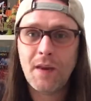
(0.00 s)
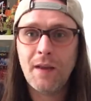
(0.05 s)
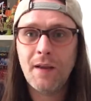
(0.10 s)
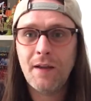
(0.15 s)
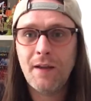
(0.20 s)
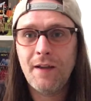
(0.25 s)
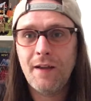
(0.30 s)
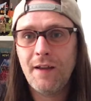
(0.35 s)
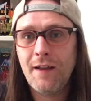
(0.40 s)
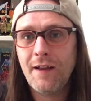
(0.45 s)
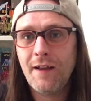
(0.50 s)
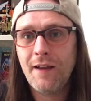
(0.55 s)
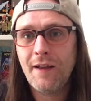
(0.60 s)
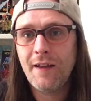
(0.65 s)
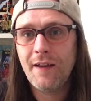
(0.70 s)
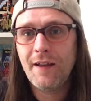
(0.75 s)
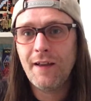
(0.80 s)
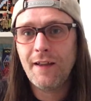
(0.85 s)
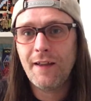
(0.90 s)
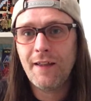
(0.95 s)

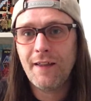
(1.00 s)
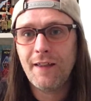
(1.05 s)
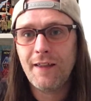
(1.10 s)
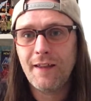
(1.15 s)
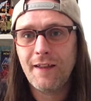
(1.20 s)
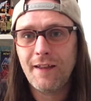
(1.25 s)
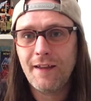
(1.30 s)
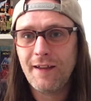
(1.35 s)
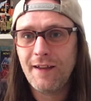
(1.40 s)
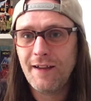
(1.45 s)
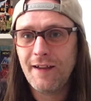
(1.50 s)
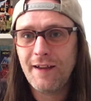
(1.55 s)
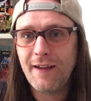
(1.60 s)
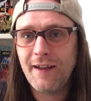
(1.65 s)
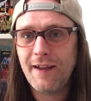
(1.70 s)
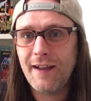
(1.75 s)
(no one is talking)